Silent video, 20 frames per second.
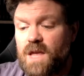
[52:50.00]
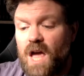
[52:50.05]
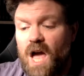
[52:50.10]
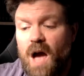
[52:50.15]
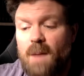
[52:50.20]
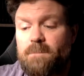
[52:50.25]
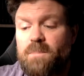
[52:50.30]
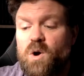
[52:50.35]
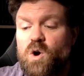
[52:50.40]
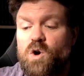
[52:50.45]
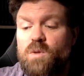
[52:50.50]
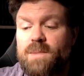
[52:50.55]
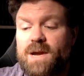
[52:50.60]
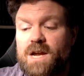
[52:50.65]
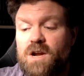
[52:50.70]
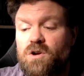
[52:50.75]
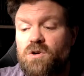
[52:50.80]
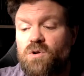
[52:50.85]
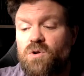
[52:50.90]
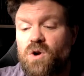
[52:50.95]
A
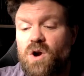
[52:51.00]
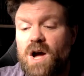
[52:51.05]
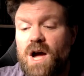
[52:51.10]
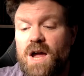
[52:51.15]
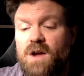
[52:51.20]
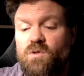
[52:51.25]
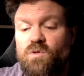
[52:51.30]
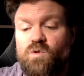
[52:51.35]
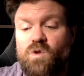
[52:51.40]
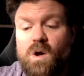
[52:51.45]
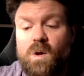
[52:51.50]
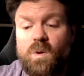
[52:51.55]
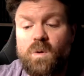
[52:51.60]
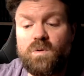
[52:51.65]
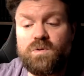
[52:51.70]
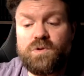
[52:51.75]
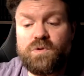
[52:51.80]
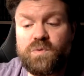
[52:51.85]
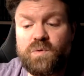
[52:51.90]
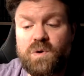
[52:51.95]
booming cry
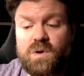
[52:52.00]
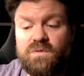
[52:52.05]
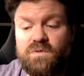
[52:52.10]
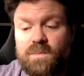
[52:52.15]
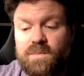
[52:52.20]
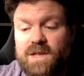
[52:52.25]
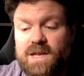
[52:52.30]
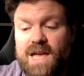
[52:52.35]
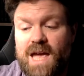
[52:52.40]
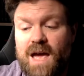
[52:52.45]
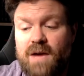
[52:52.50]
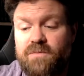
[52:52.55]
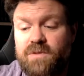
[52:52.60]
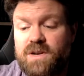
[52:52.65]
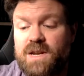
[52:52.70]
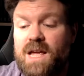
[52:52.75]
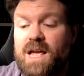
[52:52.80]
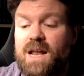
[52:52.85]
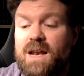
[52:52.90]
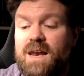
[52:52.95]
rolled through from the cavern,
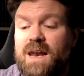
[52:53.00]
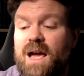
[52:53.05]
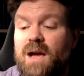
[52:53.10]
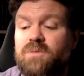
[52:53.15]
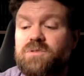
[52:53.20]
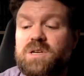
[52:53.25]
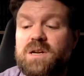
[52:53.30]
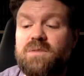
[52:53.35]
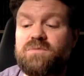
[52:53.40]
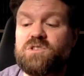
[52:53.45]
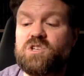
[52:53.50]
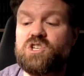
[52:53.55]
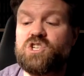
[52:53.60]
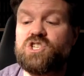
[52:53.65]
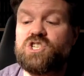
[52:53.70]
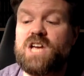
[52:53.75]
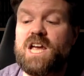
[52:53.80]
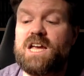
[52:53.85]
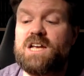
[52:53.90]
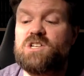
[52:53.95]
loud enough to
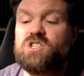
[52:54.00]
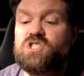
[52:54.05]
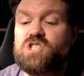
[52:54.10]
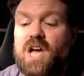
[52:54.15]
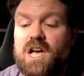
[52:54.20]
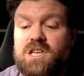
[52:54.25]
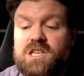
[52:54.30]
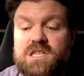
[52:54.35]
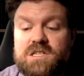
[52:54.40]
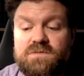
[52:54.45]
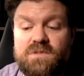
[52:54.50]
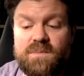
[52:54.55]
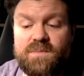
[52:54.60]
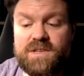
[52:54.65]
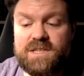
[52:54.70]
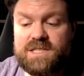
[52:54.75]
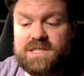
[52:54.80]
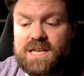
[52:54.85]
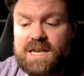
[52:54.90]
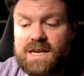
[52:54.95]
shake dust from the
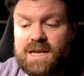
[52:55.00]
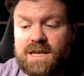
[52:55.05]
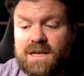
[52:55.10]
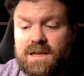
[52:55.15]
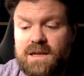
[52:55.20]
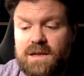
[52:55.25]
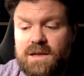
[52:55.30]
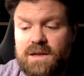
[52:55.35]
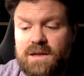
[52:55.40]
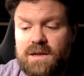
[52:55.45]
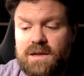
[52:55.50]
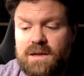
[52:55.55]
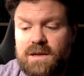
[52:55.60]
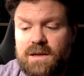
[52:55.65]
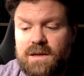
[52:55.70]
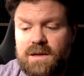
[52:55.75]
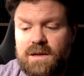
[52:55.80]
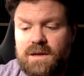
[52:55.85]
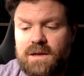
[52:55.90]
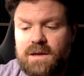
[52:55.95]
ceiling.
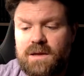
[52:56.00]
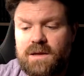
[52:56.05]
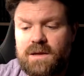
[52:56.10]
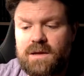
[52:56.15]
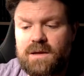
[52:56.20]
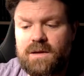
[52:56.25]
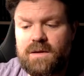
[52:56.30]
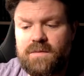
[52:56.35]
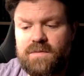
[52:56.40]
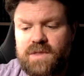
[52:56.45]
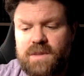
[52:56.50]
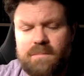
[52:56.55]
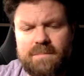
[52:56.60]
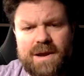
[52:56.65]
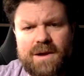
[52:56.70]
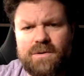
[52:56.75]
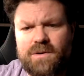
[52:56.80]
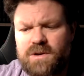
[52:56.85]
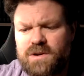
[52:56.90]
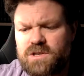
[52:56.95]
"The
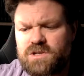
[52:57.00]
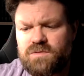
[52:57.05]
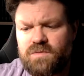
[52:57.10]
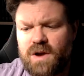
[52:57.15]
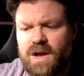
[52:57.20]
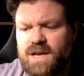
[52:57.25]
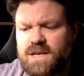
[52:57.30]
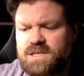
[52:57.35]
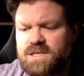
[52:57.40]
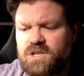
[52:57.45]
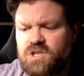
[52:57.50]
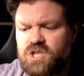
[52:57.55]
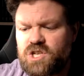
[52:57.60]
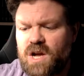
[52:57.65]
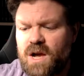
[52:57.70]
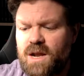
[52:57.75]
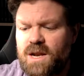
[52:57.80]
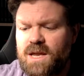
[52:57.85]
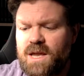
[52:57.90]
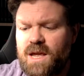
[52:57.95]
mirrors, right?" said
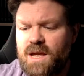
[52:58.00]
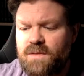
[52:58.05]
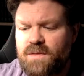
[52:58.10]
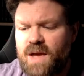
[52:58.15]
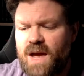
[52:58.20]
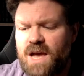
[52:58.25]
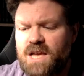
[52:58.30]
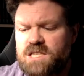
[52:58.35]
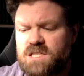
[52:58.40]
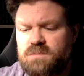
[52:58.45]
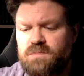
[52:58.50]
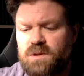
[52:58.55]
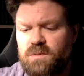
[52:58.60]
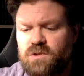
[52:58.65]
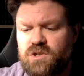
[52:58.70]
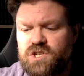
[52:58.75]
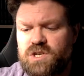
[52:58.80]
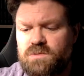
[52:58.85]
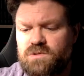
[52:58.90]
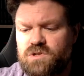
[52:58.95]
Charlie. "That has to be
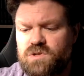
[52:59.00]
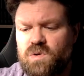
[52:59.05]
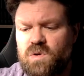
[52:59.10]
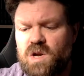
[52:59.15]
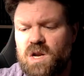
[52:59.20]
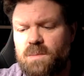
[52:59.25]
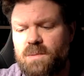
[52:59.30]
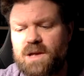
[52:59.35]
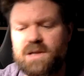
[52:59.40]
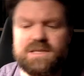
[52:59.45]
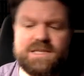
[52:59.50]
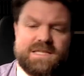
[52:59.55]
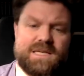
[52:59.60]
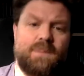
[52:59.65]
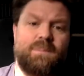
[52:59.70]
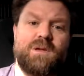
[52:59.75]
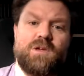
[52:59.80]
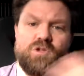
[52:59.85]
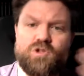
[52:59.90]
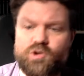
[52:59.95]
what she was talking about,
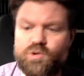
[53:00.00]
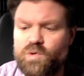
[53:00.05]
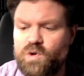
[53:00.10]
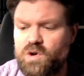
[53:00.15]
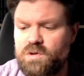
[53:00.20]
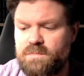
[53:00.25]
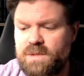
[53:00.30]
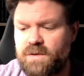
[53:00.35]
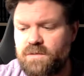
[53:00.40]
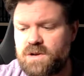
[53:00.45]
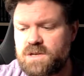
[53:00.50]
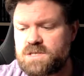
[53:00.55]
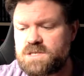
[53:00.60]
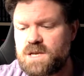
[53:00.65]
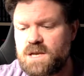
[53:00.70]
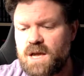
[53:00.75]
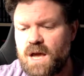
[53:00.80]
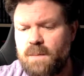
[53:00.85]
stepping through mirrors.